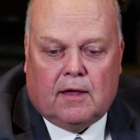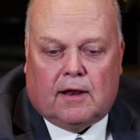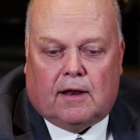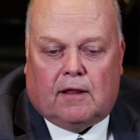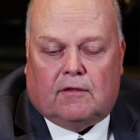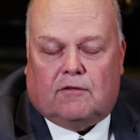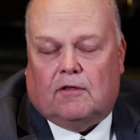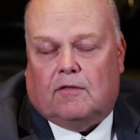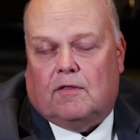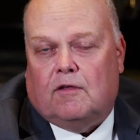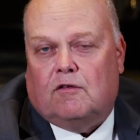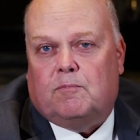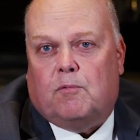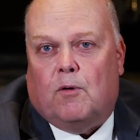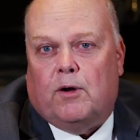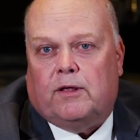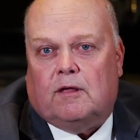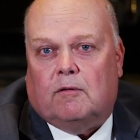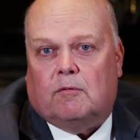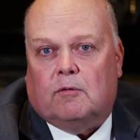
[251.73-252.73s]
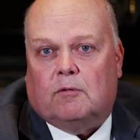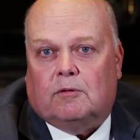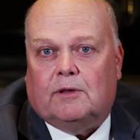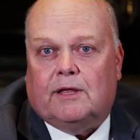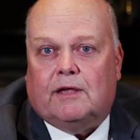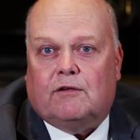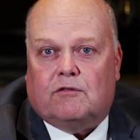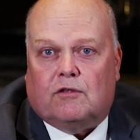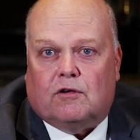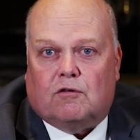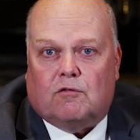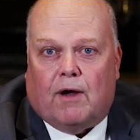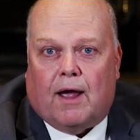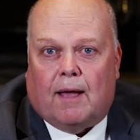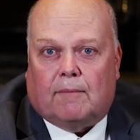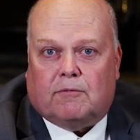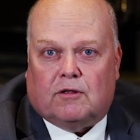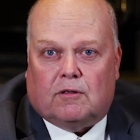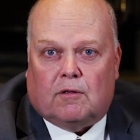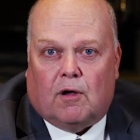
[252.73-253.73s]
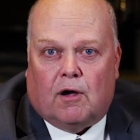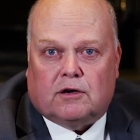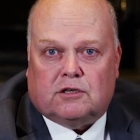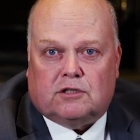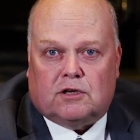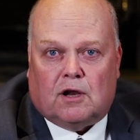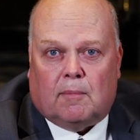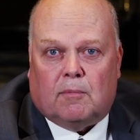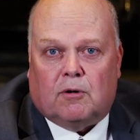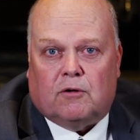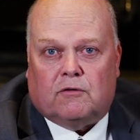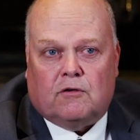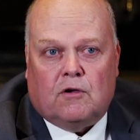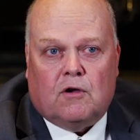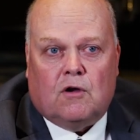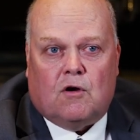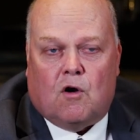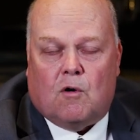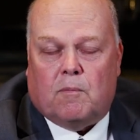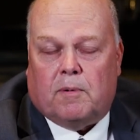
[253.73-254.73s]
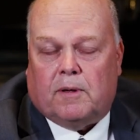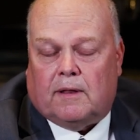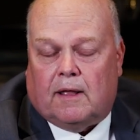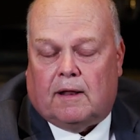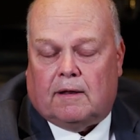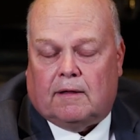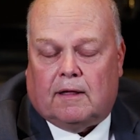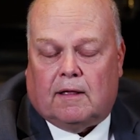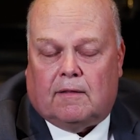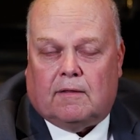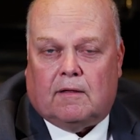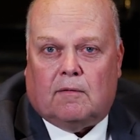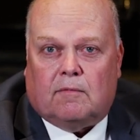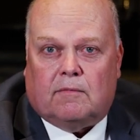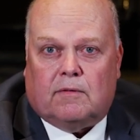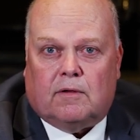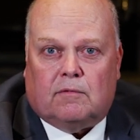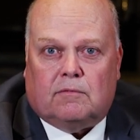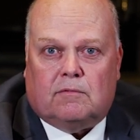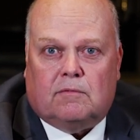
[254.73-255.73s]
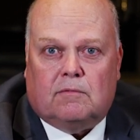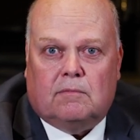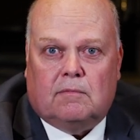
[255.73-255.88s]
And it's at this point that we release the crabs in large numbers, hoping that again they'll